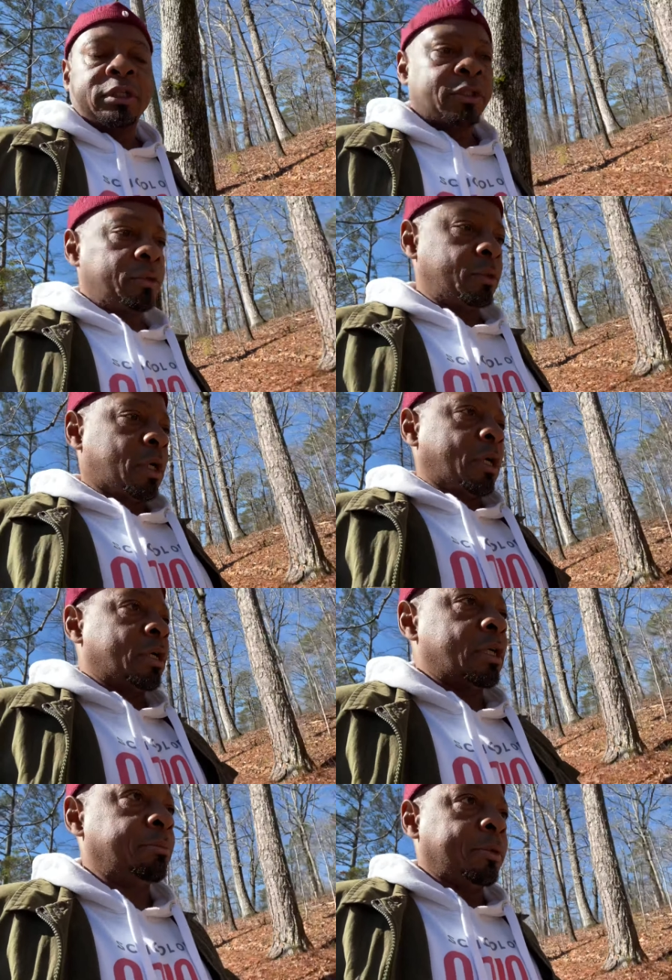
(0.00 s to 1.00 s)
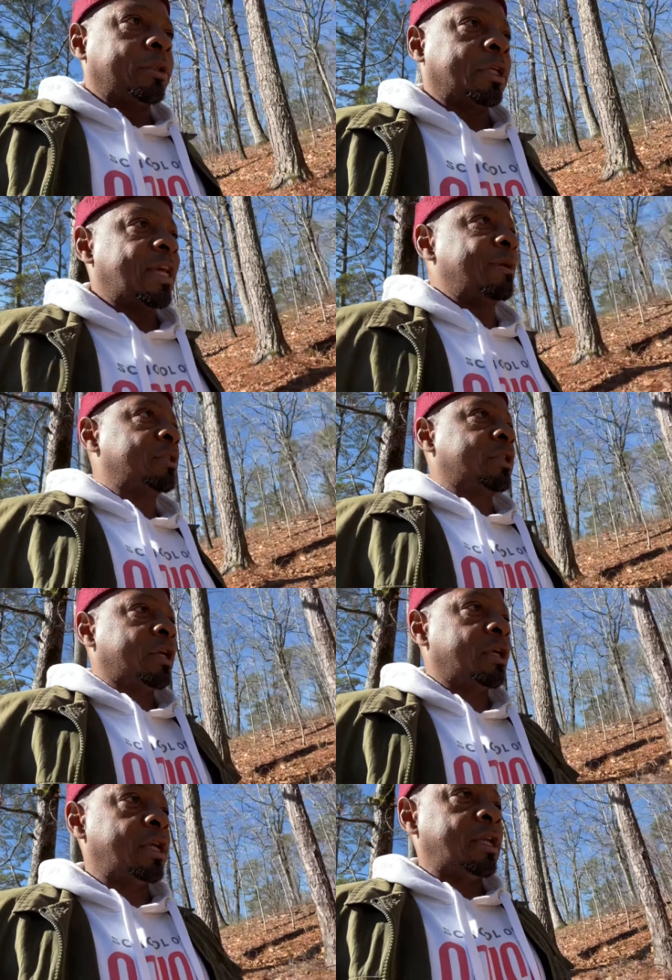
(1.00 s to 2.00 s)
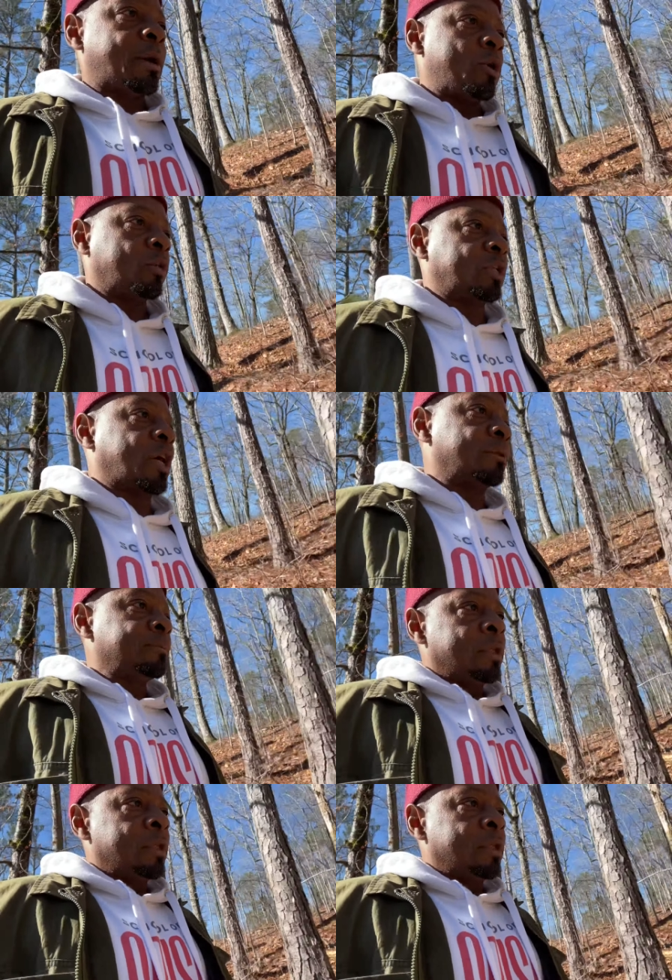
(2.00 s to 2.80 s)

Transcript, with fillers: to uh, build the campus there in Abeokuta.